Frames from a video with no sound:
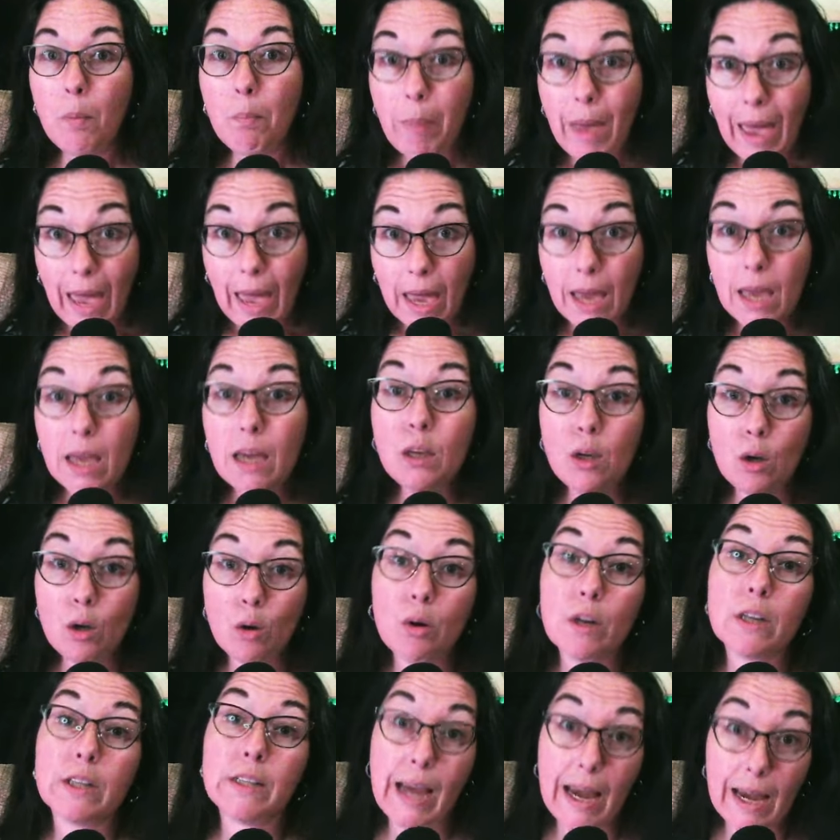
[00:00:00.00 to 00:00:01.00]
Pay
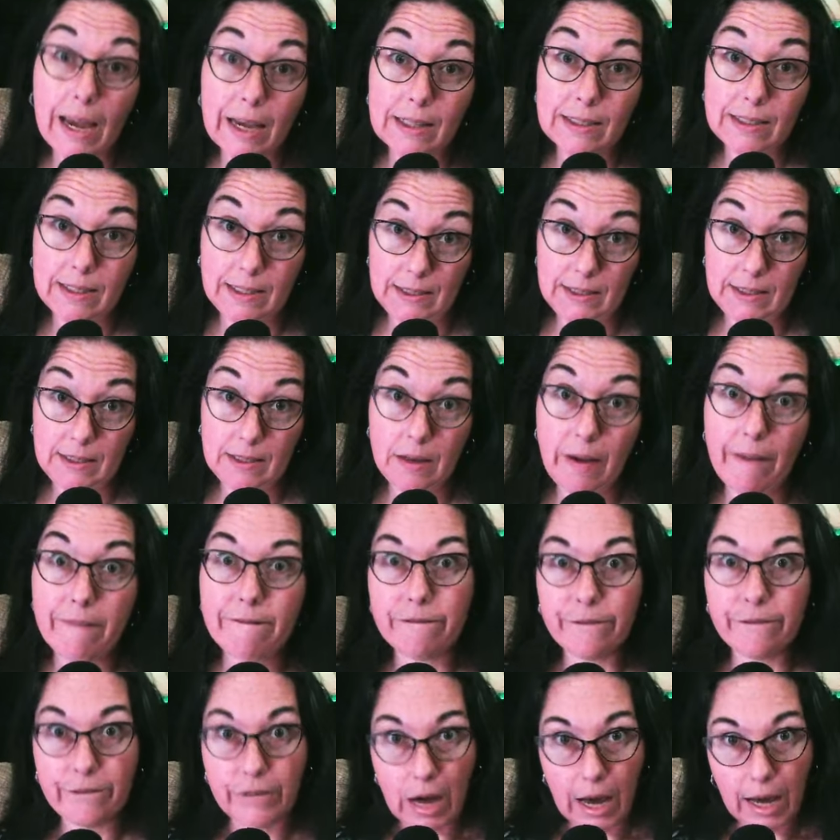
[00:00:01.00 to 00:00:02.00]
your taxes
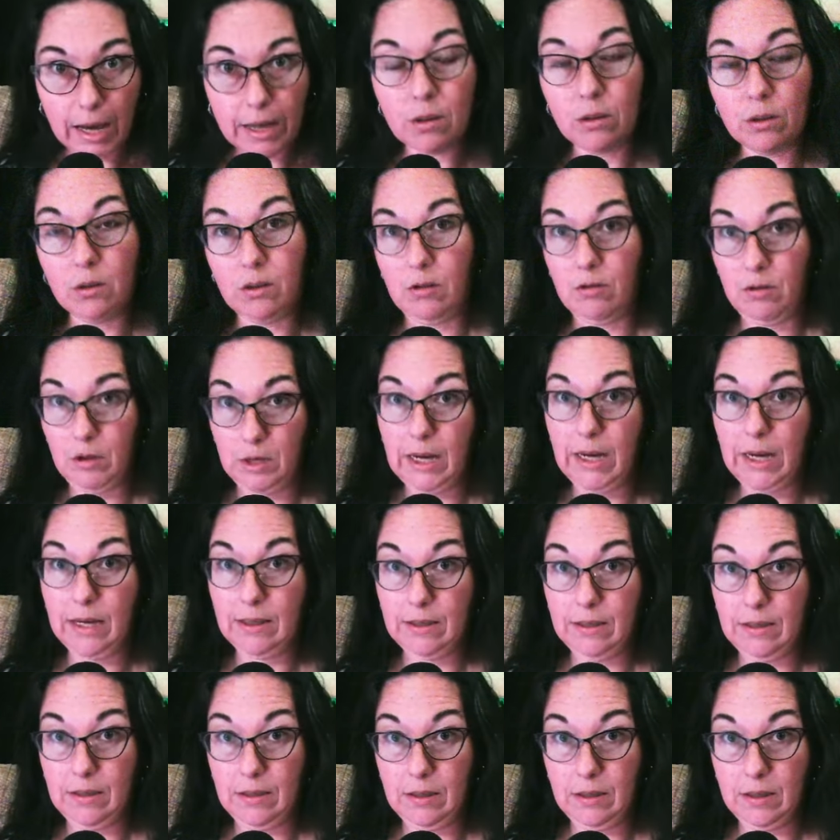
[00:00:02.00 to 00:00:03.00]
file your
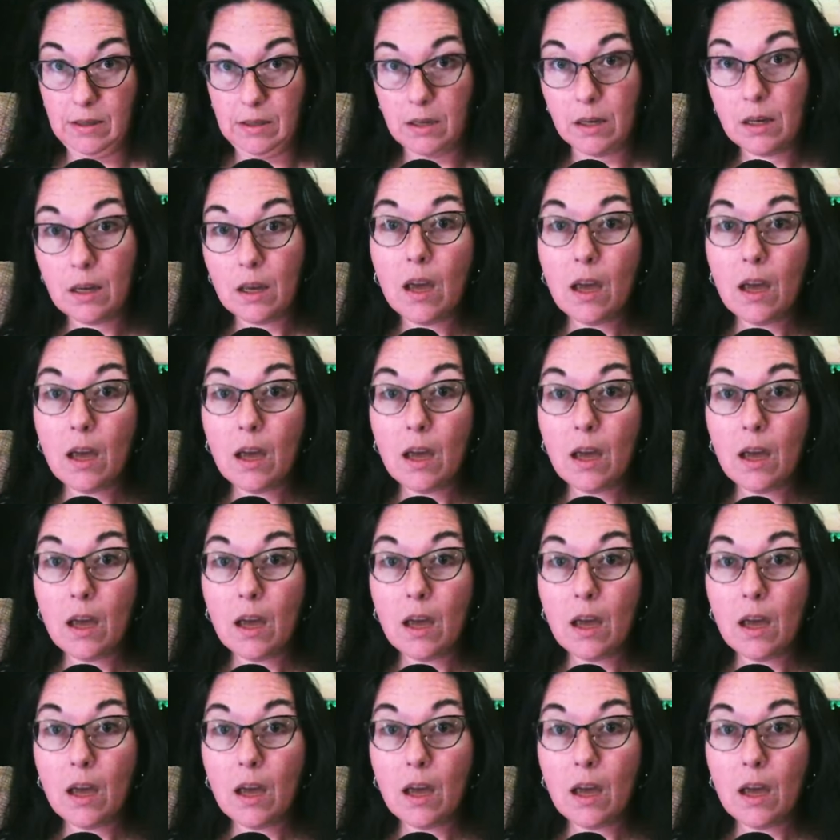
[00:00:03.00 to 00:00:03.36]
taxes.